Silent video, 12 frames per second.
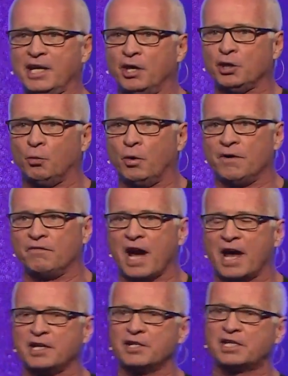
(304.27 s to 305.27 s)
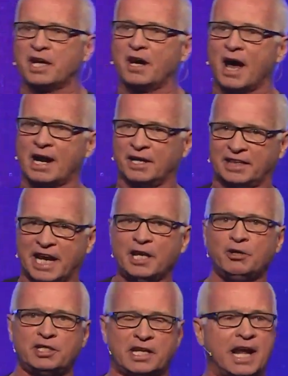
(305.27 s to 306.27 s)
on the word of God and you say, God, I thank
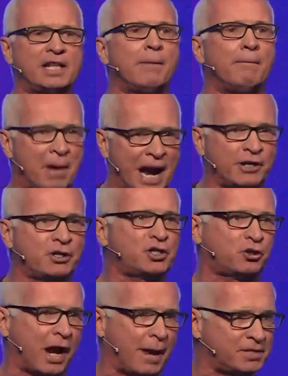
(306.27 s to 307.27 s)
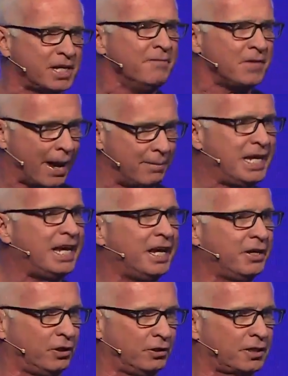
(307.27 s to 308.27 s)
you today that by your stripes, I'm
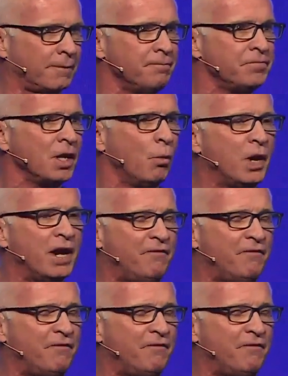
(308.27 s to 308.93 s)
healed. When a